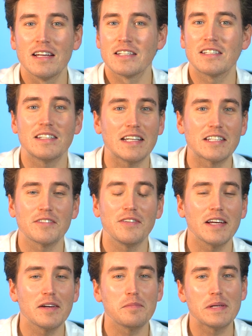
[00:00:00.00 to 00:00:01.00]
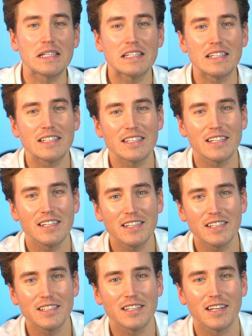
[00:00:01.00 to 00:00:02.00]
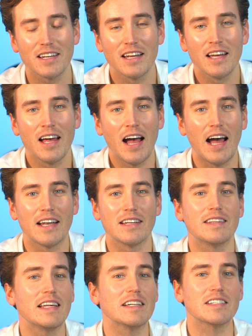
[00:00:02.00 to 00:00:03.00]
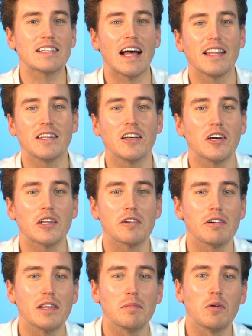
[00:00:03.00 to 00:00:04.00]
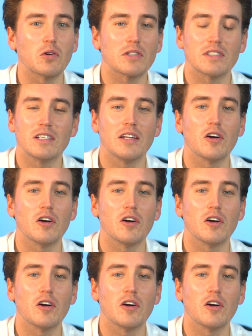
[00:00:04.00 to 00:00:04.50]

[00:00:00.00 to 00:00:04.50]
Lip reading: 6-figure businesses and this, that, and the other, and the most,